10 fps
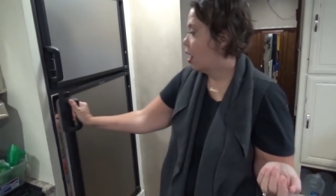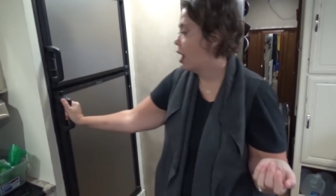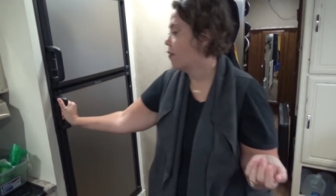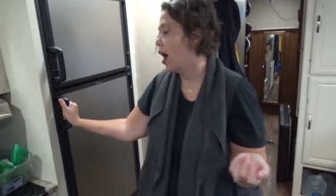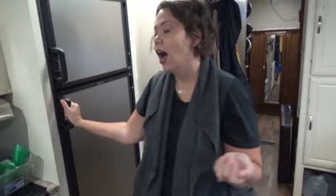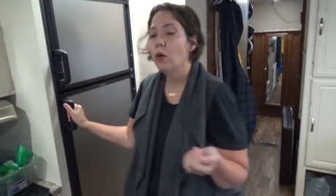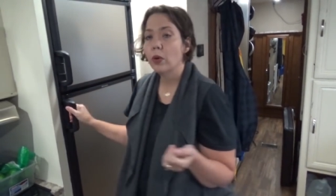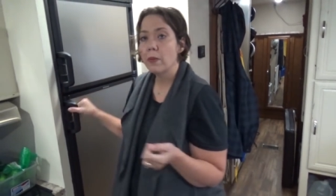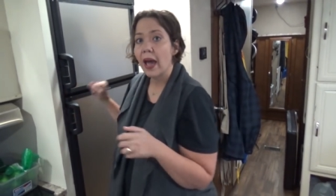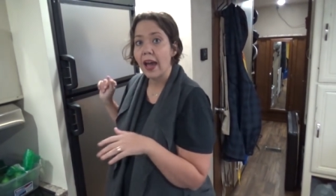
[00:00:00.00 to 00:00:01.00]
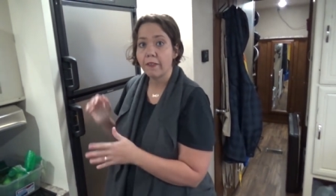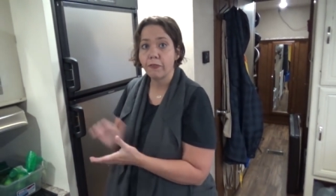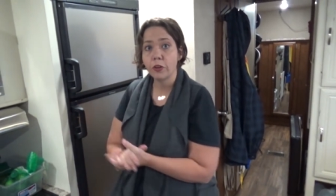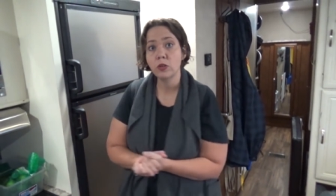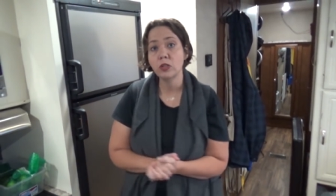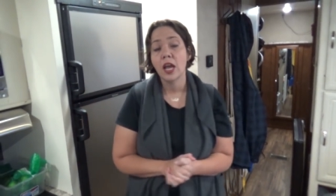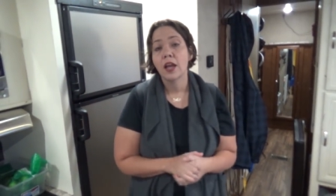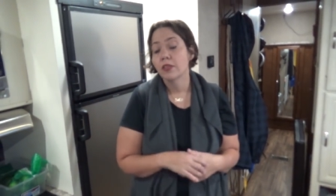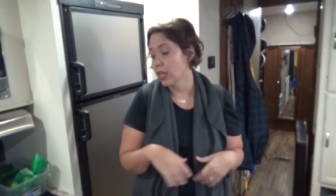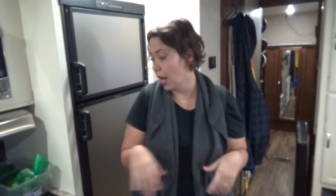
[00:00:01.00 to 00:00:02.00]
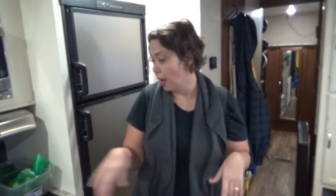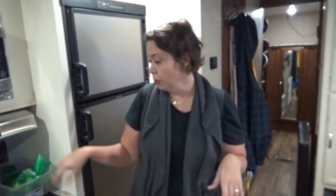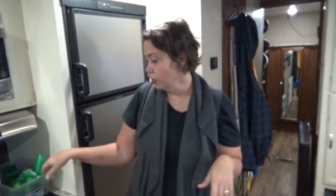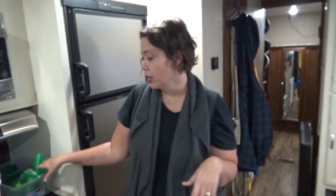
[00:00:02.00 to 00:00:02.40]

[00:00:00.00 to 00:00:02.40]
of how we pack food. The other